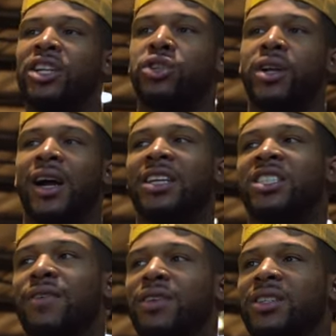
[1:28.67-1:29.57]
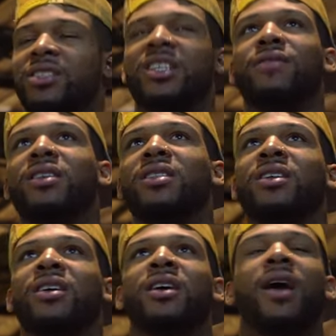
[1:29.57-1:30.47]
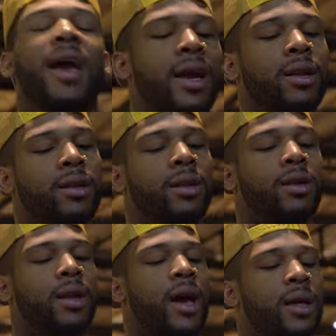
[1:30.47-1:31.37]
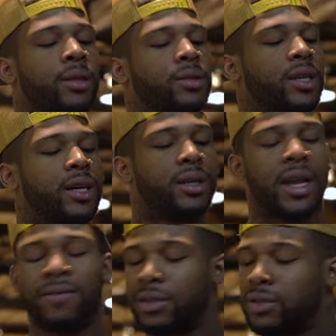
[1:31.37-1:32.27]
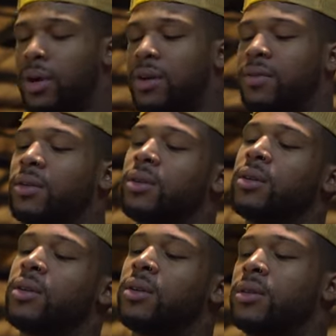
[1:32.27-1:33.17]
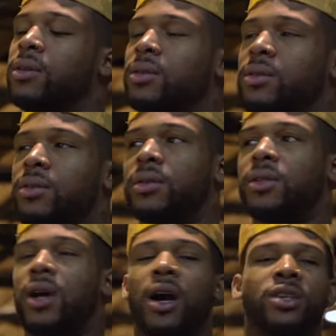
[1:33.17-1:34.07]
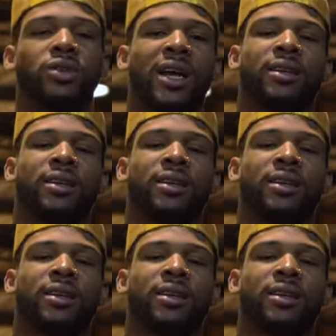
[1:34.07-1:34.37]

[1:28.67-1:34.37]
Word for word: high, 7, 8, 9, 10, 11, 12. All right, so